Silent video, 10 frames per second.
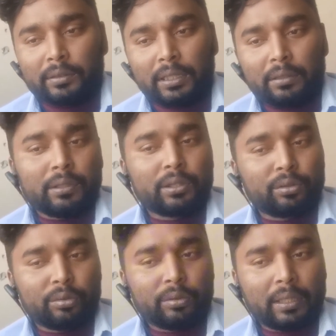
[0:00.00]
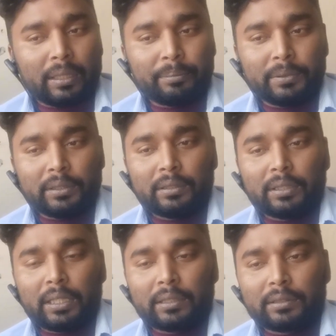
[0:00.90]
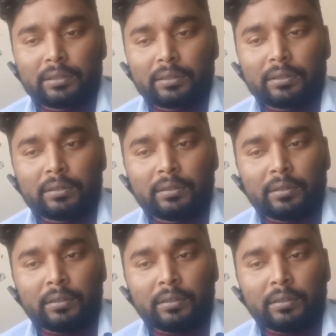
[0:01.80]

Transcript: They were so happy that the